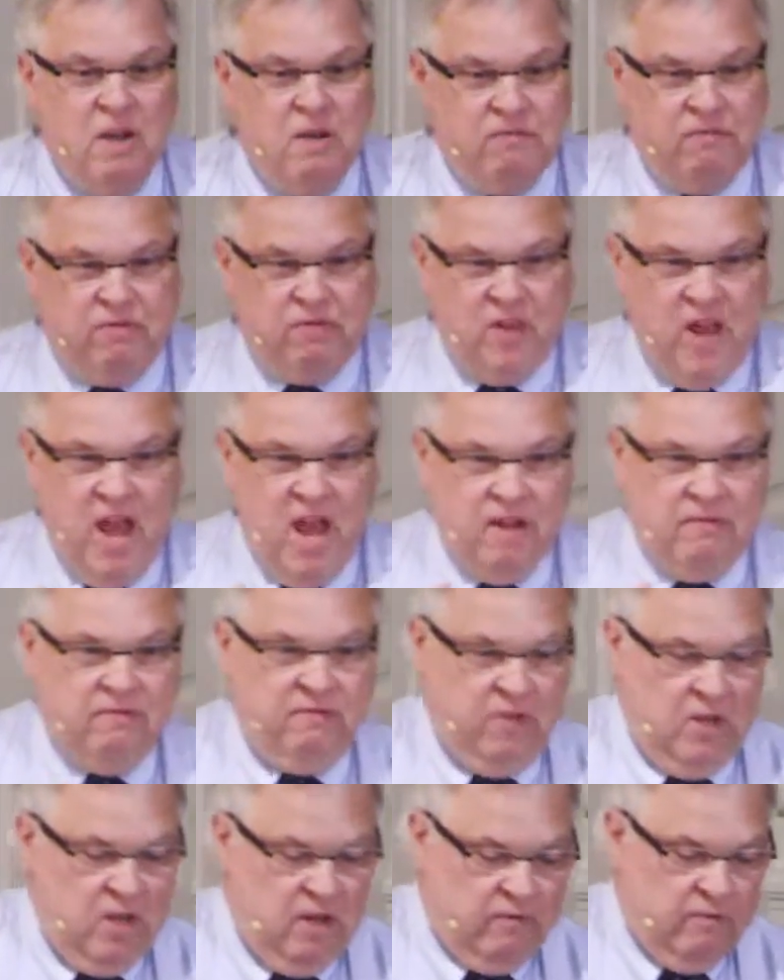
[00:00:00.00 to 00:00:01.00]
flat
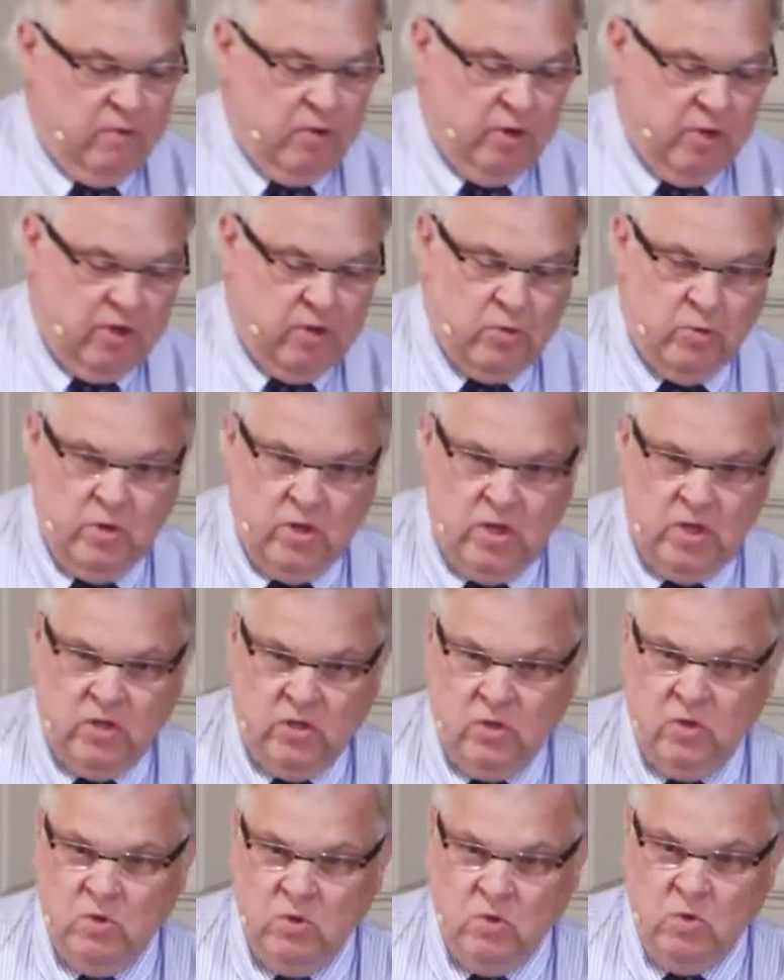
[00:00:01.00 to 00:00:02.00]
fee for a three,
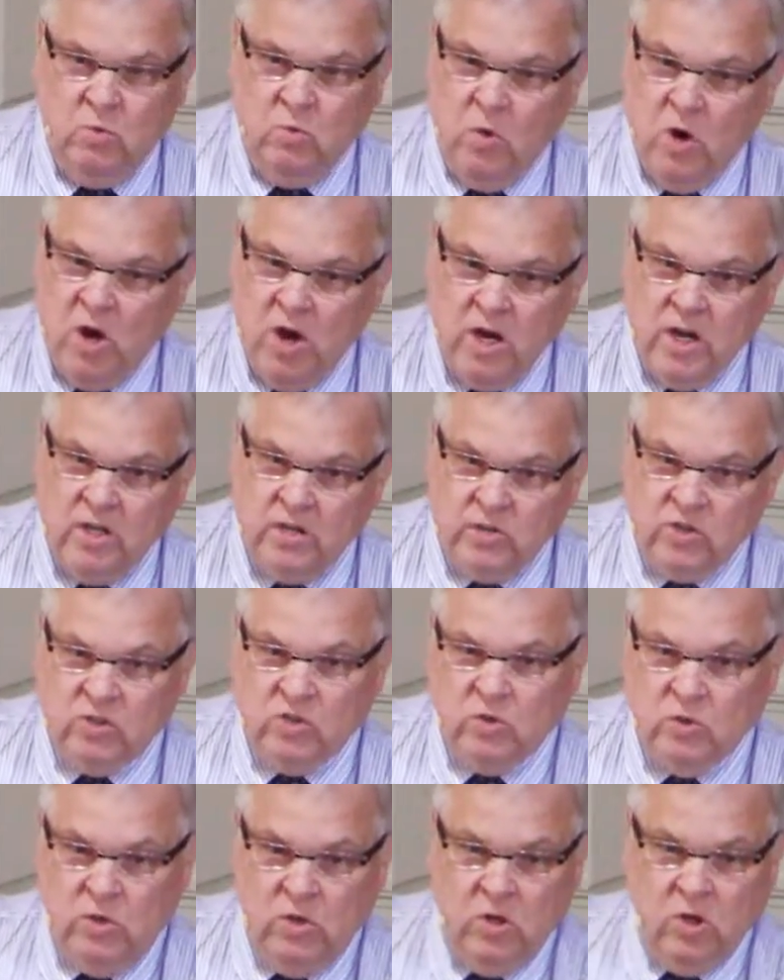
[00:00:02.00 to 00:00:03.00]
two, one in
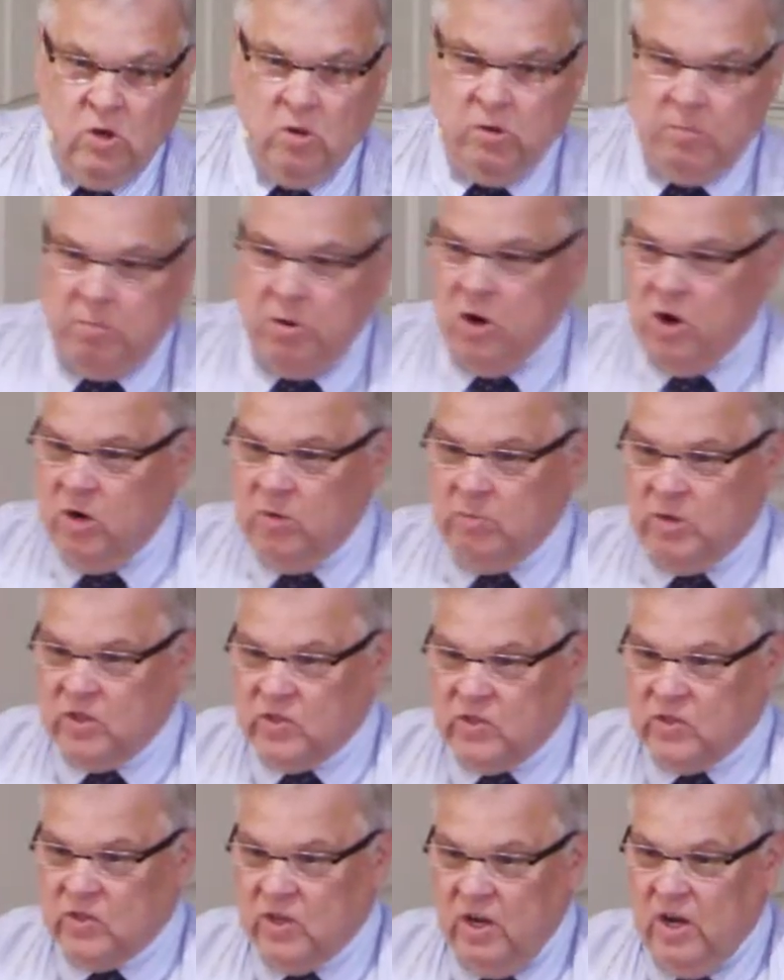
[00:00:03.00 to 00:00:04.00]
studio
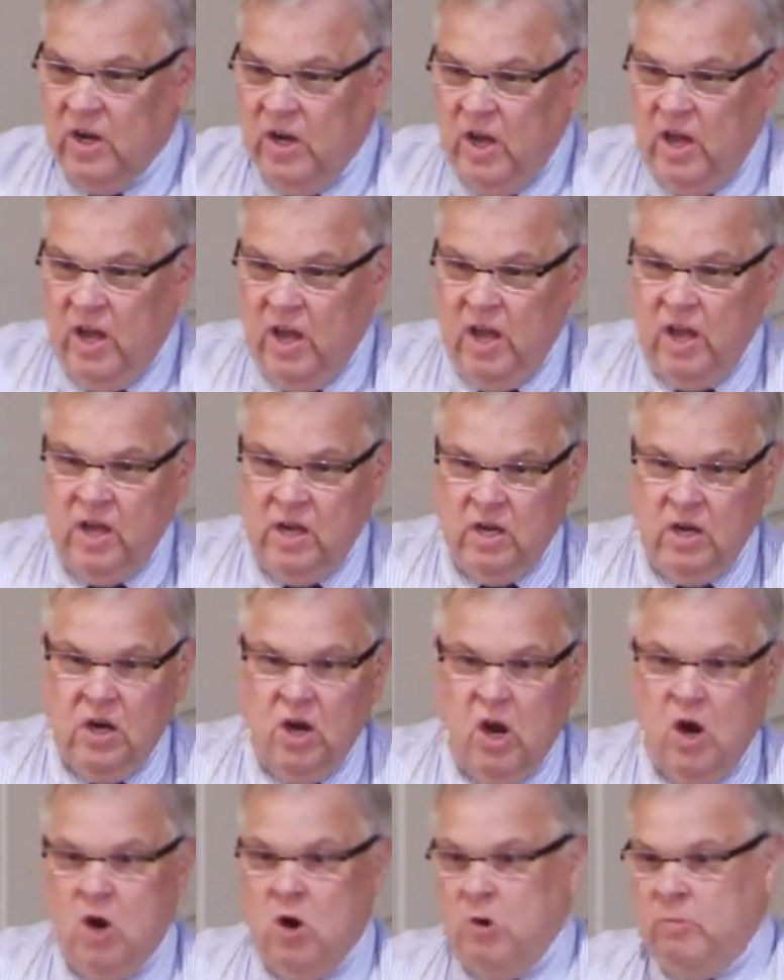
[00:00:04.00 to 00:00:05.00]
apartments. And
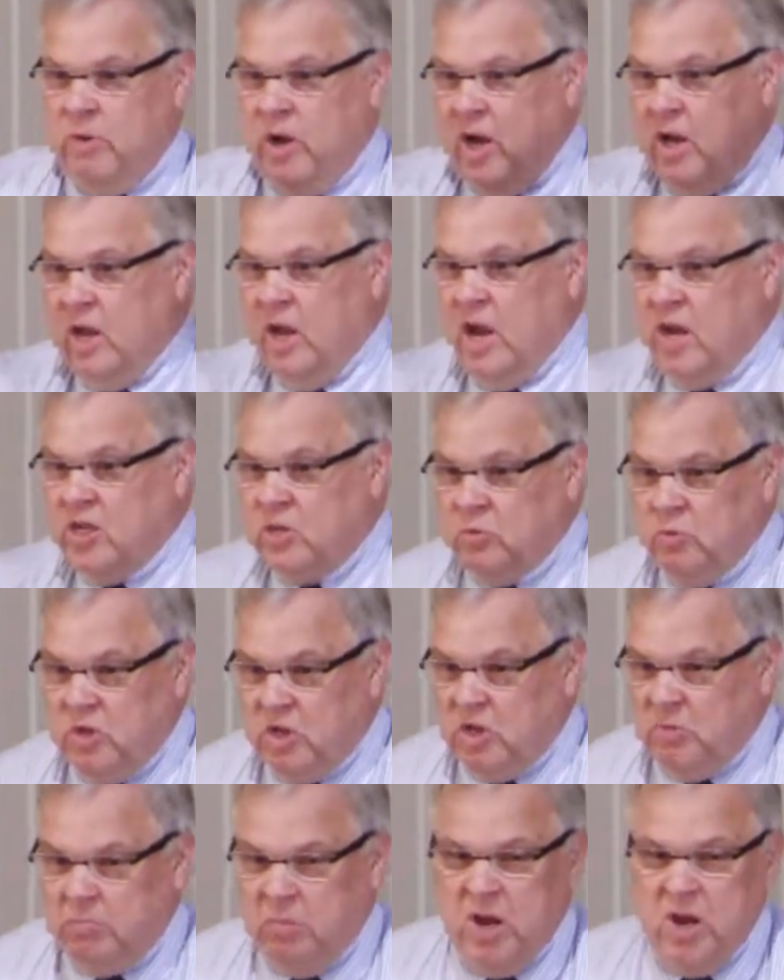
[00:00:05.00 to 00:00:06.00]
oh my gosh, we
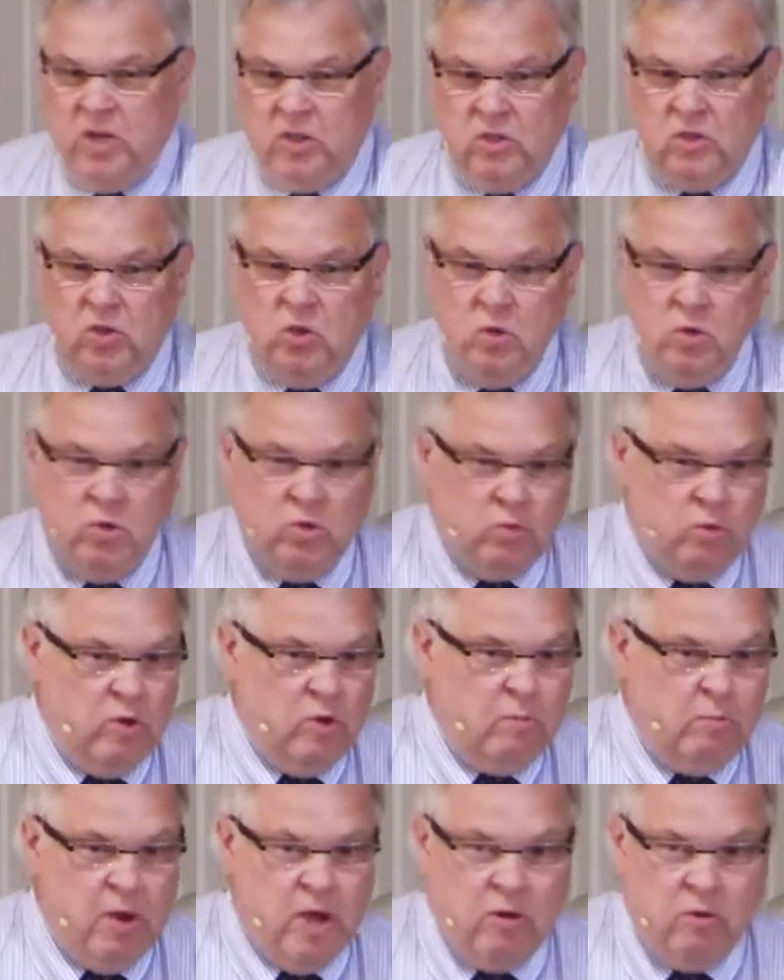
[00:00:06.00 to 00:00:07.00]
could paint two, three
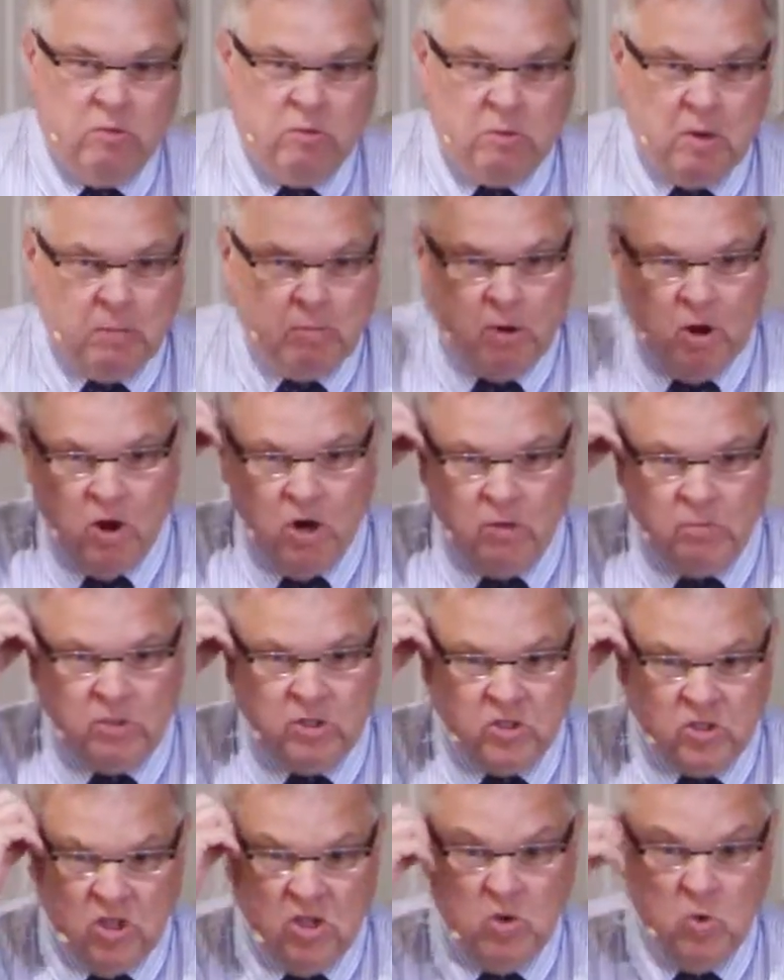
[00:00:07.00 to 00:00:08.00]
bedroom
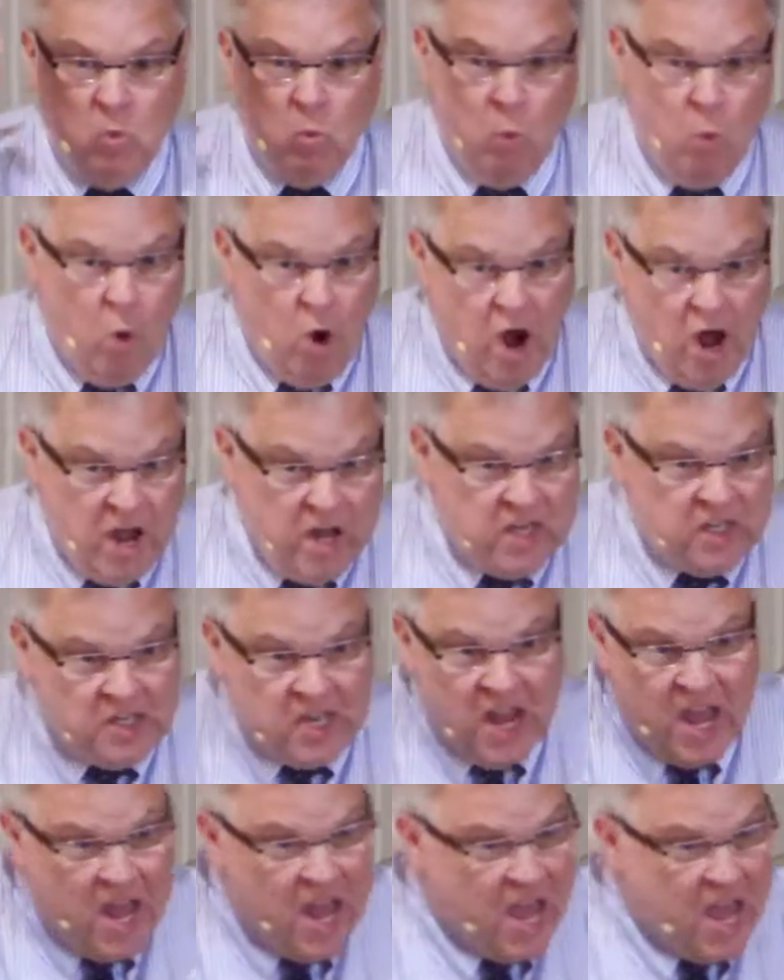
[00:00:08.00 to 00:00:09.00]
apartments in one
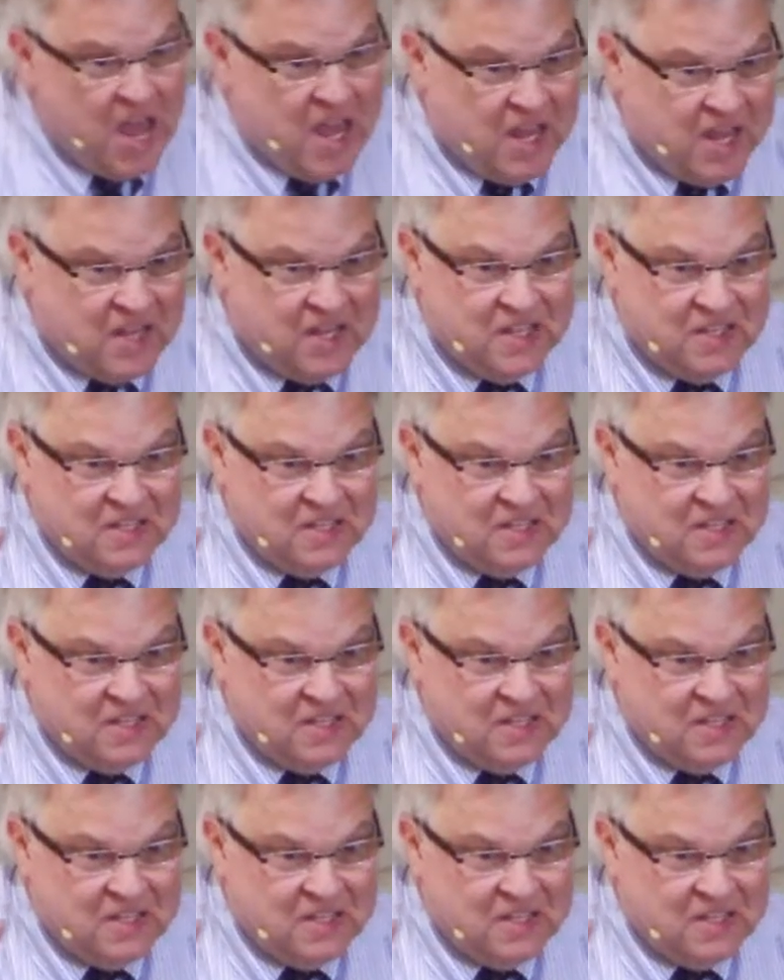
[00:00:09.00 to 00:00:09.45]
day.